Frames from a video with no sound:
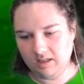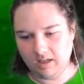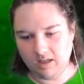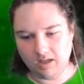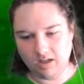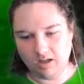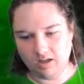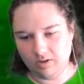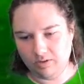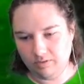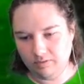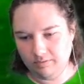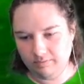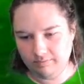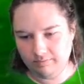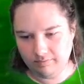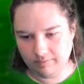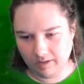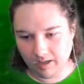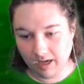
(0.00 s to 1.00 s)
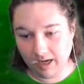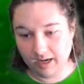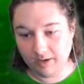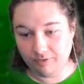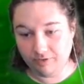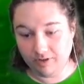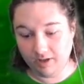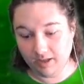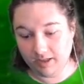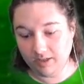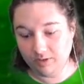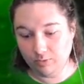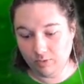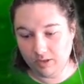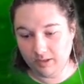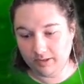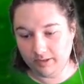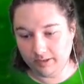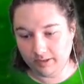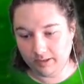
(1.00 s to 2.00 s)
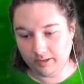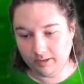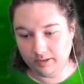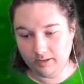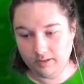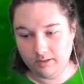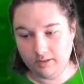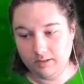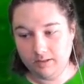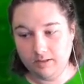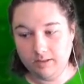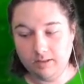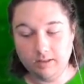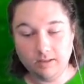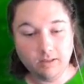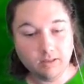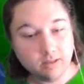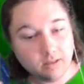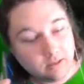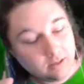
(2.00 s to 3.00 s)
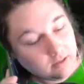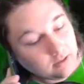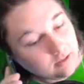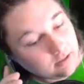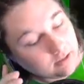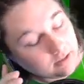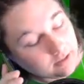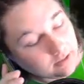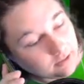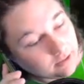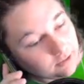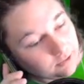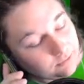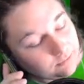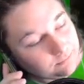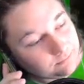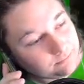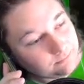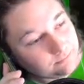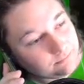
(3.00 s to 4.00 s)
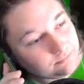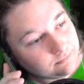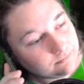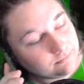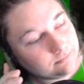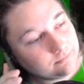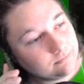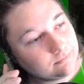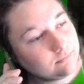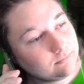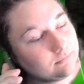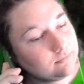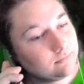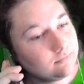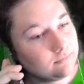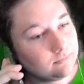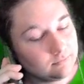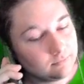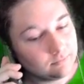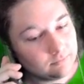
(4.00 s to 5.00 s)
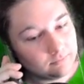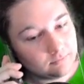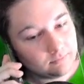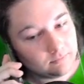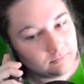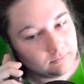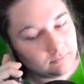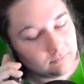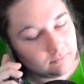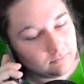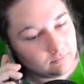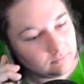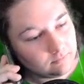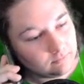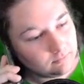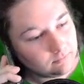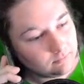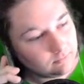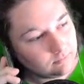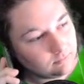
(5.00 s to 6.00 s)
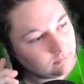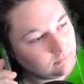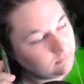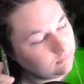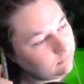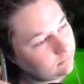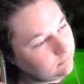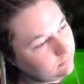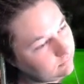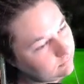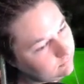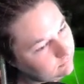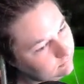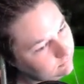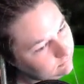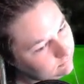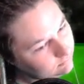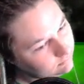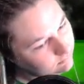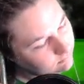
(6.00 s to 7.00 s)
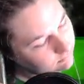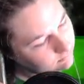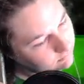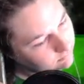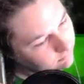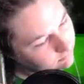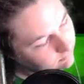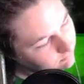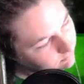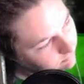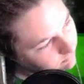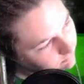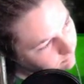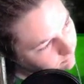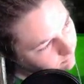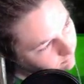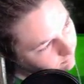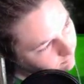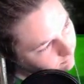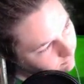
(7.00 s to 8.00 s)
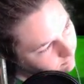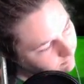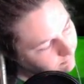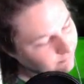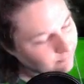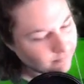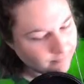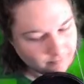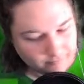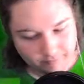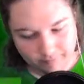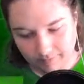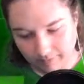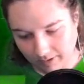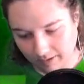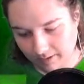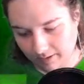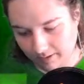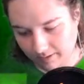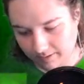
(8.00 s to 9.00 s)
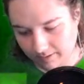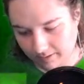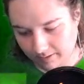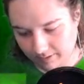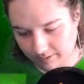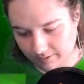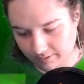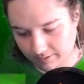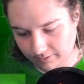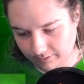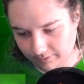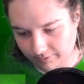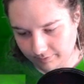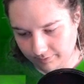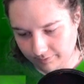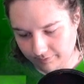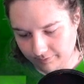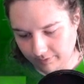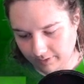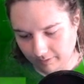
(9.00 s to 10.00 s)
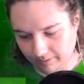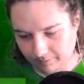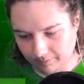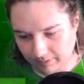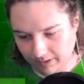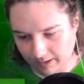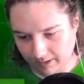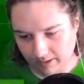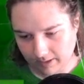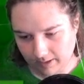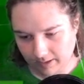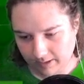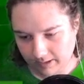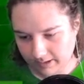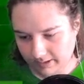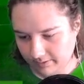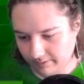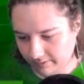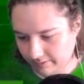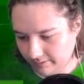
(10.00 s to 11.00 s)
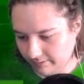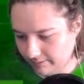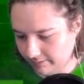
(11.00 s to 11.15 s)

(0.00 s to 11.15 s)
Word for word: Oh, I fucking wonder. Hello? Hi, this is an exclusive announcement from Marriott Hotel. Yeah, it's an exclusive. Fuck my ass.